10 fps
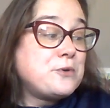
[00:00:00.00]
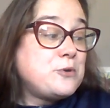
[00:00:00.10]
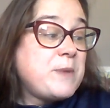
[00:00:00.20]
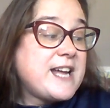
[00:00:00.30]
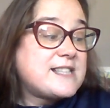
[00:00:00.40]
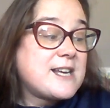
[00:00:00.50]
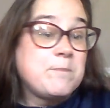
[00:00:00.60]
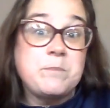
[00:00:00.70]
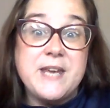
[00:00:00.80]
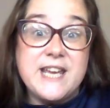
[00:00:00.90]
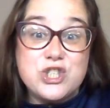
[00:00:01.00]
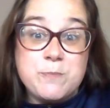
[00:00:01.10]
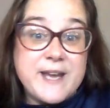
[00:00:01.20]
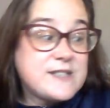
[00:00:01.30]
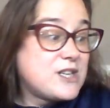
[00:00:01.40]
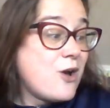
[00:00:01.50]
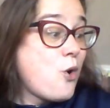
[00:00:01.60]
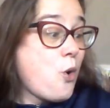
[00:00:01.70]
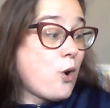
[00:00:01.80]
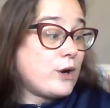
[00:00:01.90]
prune pits, peach pits,
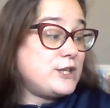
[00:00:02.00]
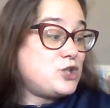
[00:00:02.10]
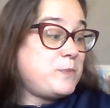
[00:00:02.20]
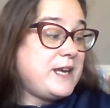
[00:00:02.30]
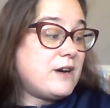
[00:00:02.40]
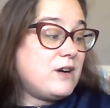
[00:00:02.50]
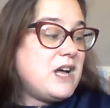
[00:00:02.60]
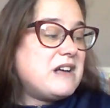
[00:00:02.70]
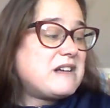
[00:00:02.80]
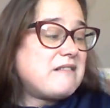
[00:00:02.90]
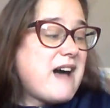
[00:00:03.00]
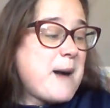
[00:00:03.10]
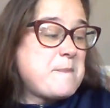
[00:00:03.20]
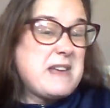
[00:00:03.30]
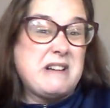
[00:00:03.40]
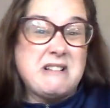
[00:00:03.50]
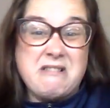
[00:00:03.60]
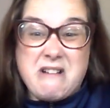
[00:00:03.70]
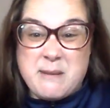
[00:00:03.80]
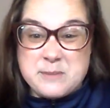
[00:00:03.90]
orange peel, gloppy
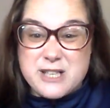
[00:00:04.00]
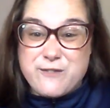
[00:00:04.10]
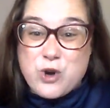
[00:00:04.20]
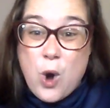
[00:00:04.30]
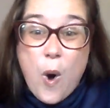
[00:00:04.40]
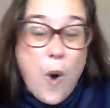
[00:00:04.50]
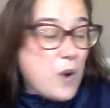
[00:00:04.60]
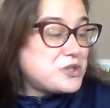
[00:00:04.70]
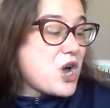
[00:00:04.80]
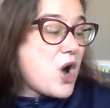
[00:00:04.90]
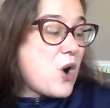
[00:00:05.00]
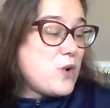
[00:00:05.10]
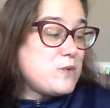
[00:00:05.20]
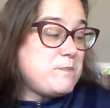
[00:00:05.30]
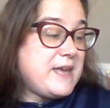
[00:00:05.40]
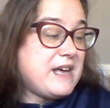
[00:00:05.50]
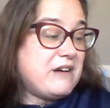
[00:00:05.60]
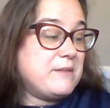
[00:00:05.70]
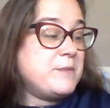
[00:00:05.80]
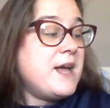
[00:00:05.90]
glumps of cold
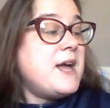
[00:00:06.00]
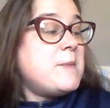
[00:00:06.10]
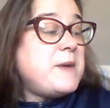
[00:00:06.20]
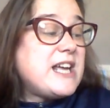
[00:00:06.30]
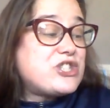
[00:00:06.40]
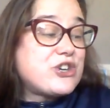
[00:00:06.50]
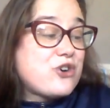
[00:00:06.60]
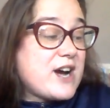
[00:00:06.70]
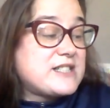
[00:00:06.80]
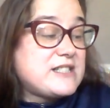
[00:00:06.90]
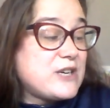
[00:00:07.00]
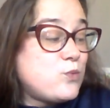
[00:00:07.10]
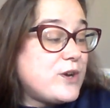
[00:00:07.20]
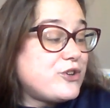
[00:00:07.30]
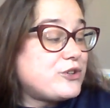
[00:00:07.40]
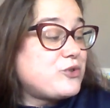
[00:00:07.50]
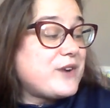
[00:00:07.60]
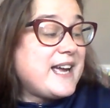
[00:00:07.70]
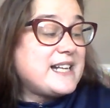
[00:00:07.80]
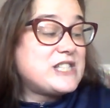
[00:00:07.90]
oatmeal, pizza crusts and withered
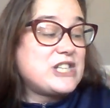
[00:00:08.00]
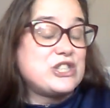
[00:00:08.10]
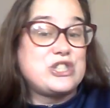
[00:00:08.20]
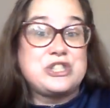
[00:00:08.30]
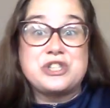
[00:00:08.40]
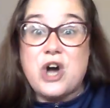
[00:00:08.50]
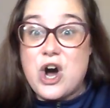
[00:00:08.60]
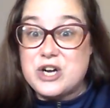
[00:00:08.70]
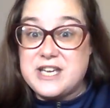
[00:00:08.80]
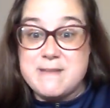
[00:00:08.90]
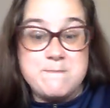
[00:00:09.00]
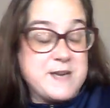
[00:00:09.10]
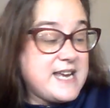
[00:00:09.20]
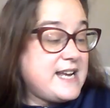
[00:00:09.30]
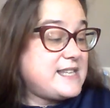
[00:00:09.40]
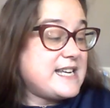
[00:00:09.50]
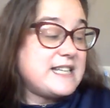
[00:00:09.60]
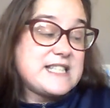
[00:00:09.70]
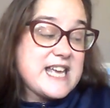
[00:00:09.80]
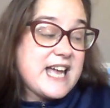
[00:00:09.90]
greens, soggy beans
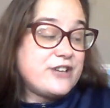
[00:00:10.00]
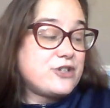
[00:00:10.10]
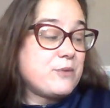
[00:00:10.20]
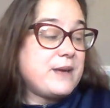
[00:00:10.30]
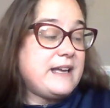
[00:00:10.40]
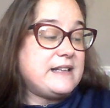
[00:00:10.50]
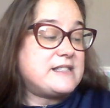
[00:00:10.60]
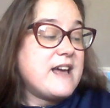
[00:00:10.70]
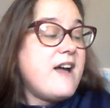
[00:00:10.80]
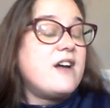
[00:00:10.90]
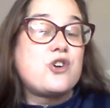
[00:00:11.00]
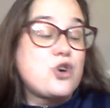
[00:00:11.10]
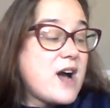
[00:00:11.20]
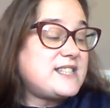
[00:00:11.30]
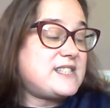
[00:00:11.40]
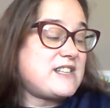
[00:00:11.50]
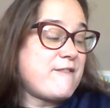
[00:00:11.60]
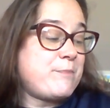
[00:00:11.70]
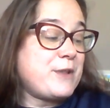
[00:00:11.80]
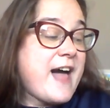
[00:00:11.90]
and tangerines, crusts
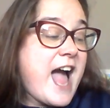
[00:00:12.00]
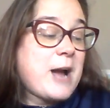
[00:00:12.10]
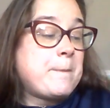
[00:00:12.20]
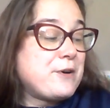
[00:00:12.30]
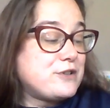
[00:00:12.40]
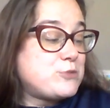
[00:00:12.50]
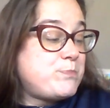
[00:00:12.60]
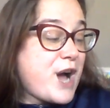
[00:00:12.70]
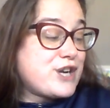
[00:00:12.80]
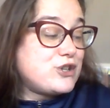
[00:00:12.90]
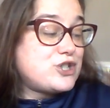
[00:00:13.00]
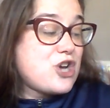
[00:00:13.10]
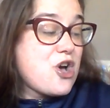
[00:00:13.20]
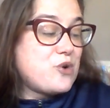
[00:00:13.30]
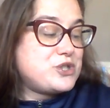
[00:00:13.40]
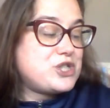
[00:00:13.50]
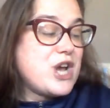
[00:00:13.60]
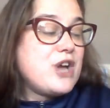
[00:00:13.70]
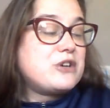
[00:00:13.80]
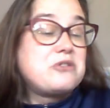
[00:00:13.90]
of black burned buttered
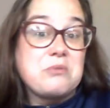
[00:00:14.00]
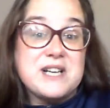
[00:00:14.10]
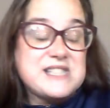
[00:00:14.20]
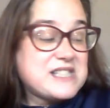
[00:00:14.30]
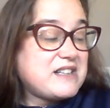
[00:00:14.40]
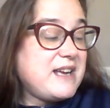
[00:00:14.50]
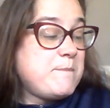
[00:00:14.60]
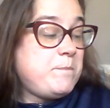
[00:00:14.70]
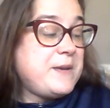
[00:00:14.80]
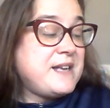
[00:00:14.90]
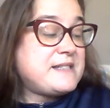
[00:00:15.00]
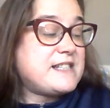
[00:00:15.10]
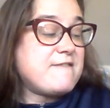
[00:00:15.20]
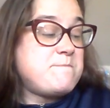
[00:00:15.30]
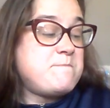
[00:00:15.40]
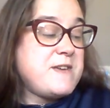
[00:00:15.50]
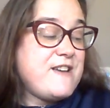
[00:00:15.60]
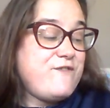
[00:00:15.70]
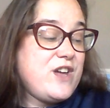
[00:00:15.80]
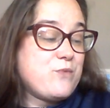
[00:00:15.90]
toast, gristly bits of
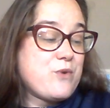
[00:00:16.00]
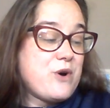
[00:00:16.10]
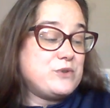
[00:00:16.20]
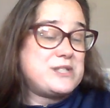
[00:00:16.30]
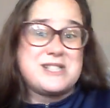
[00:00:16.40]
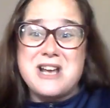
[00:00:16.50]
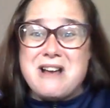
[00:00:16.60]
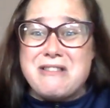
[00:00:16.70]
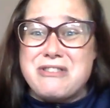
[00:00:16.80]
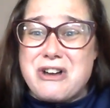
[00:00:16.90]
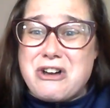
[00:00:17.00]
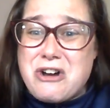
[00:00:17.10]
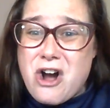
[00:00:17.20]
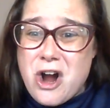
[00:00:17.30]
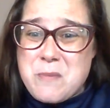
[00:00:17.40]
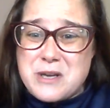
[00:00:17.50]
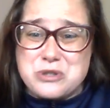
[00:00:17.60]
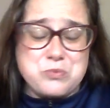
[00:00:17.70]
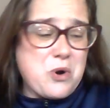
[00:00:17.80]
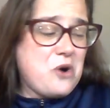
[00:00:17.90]
beefy roasts. The
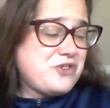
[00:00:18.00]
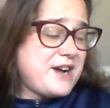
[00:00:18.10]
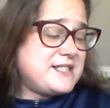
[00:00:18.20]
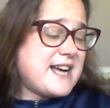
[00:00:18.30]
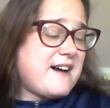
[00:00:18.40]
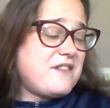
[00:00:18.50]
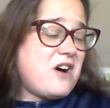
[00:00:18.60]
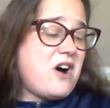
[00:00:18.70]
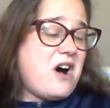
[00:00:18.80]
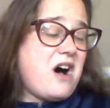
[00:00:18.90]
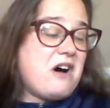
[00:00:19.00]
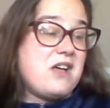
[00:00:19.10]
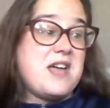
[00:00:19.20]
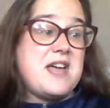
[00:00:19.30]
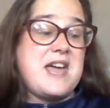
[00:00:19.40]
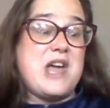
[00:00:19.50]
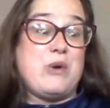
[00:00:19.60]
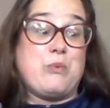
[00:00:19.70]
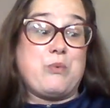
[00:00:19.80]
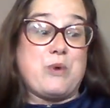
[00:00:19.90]
garbage rolled on down the hall.
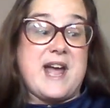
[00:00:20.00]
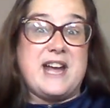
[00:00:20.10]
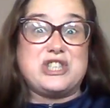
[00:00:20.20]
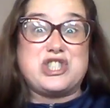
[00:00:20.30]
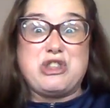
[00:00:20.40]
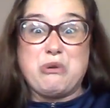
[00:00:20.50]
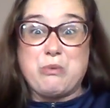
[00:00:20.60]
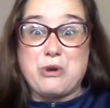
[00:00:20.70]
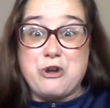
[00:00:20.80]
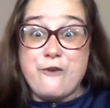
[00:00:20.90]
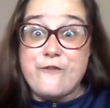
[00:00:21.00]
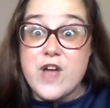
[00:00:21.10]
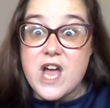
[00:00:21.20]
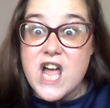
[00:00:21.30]
It raised the roof.